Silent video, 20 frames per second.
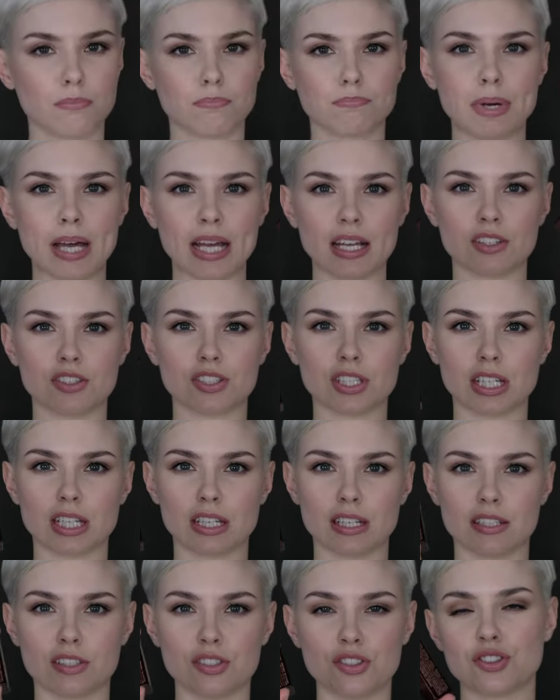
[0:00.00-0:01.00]
packaging
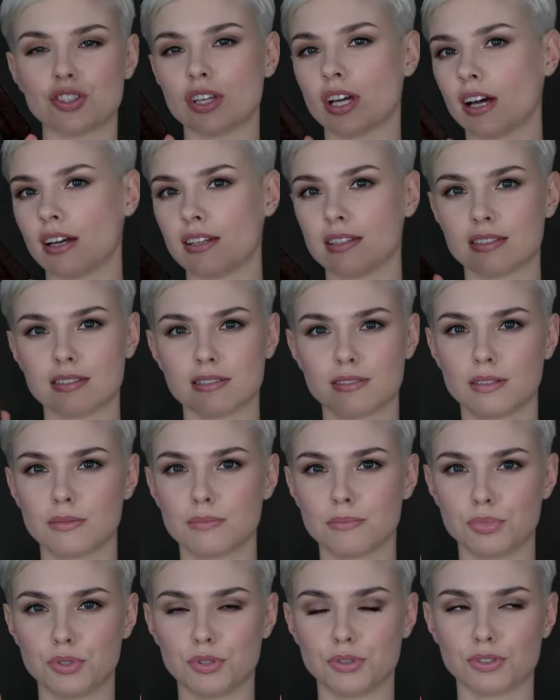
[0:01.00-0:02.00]
is just
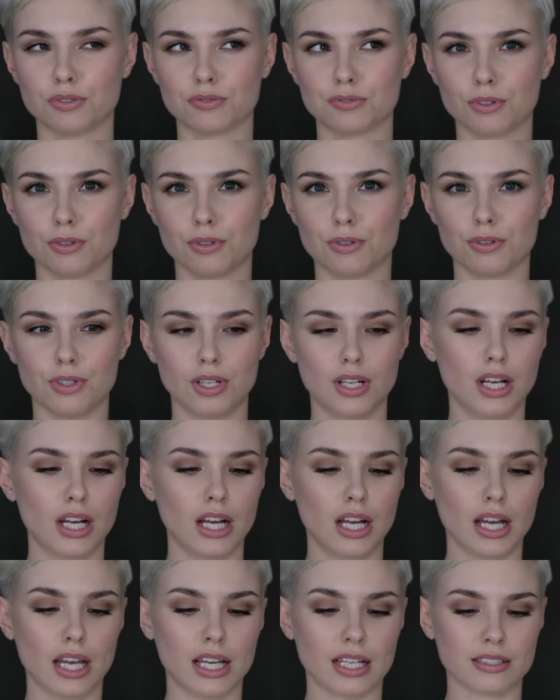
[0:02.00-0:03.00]
beautiful.
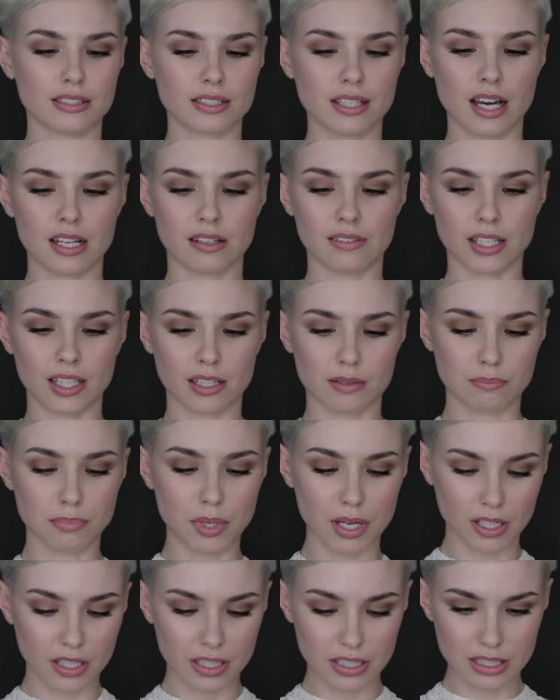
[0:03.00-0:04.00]
It's kind of like a
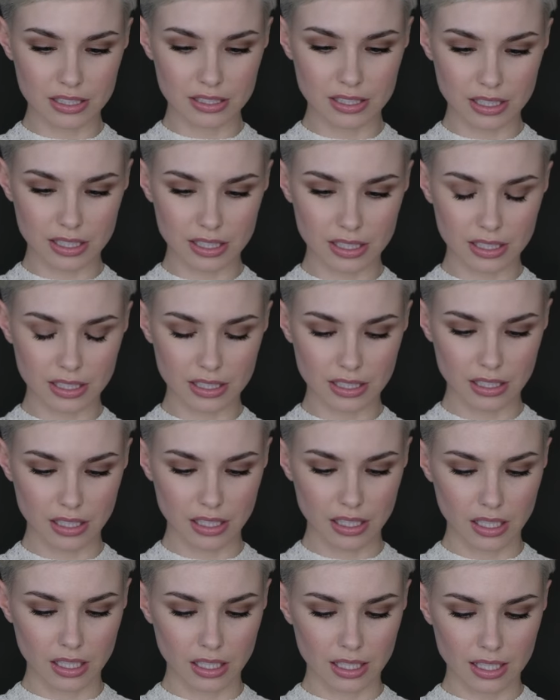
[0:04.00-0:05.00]
burgundy
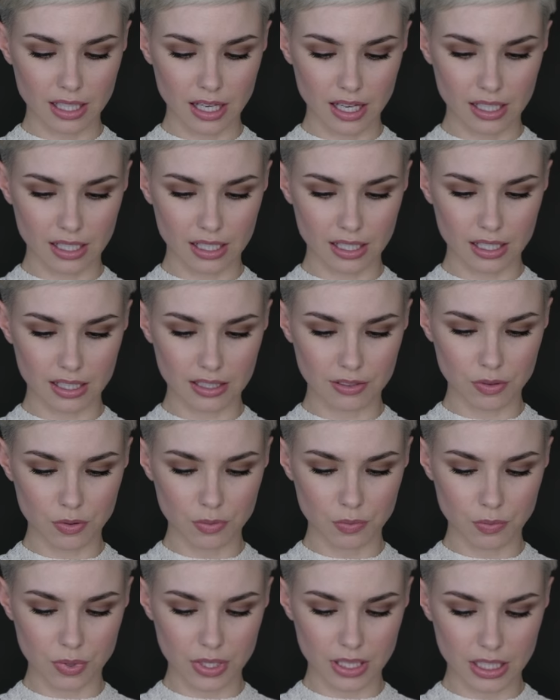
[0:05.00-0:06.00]
color
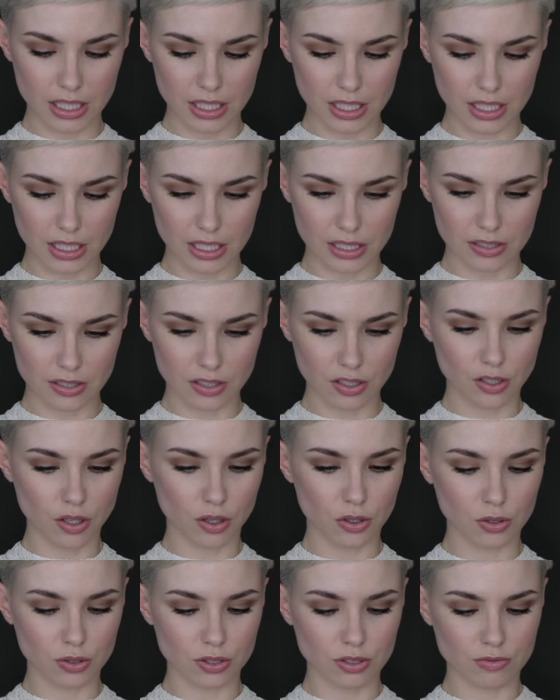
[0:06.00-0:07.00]
with
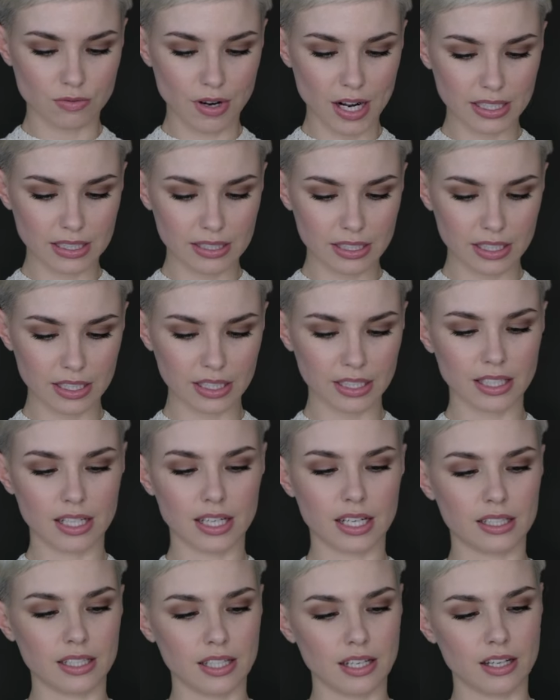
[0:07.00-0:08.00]
gold writing
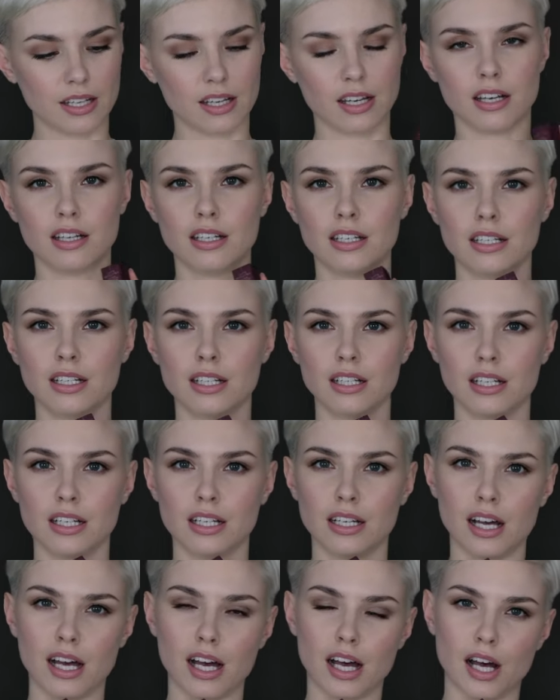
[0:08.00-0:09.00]
and
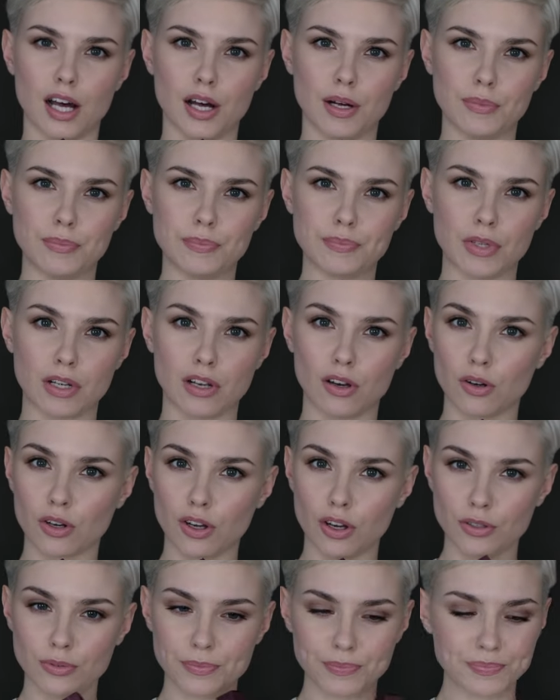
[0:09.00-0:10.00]
her
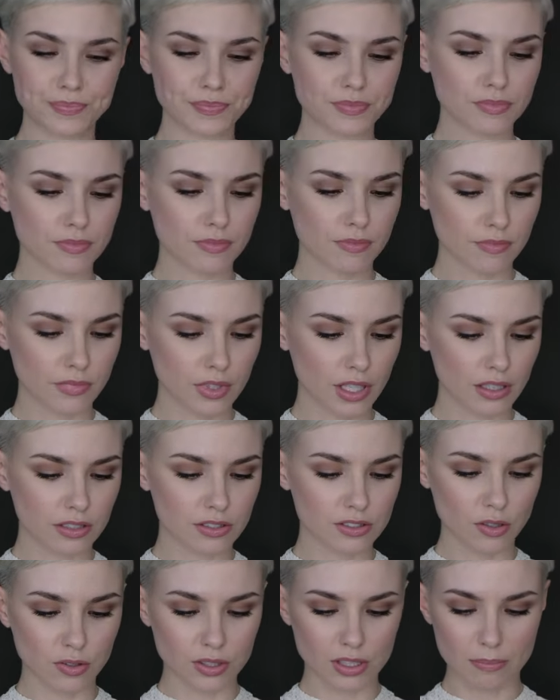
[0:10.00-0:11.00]
logo.
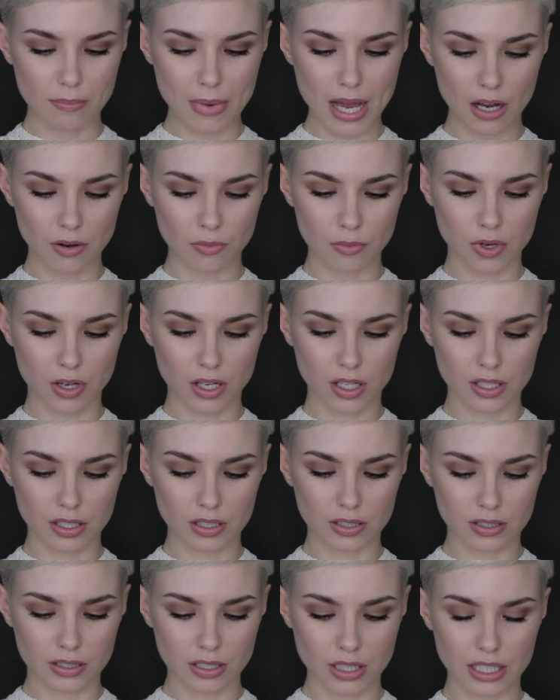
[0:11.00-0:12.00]
So the matte
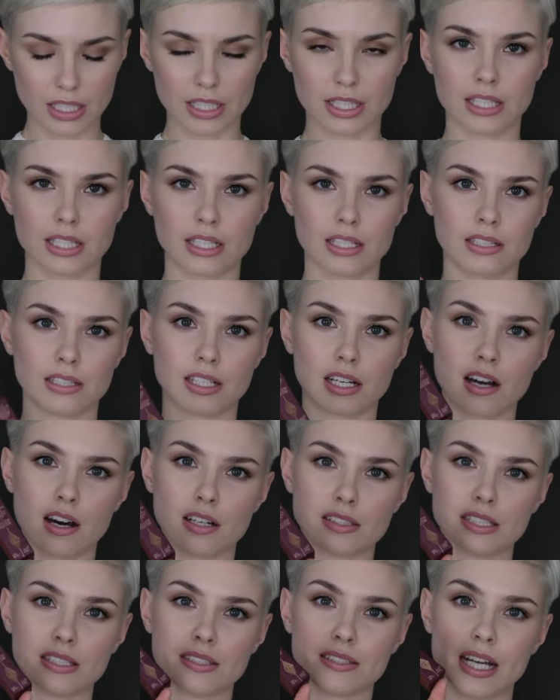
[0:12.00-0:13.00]
one, the
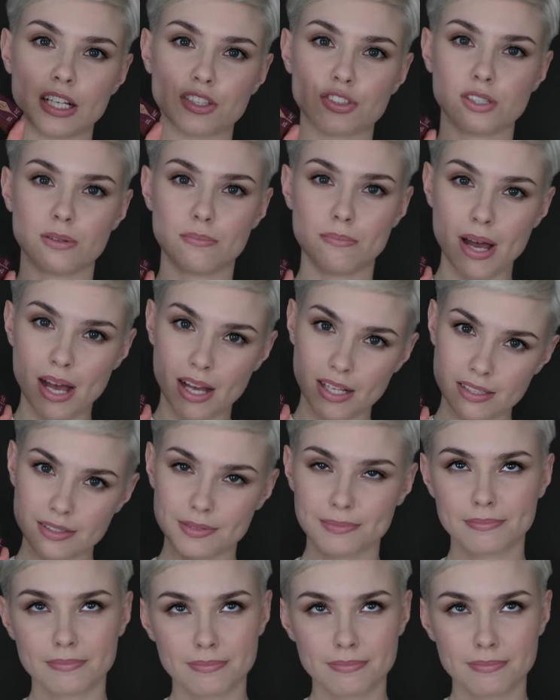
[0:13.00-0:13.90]
carton is actually matte,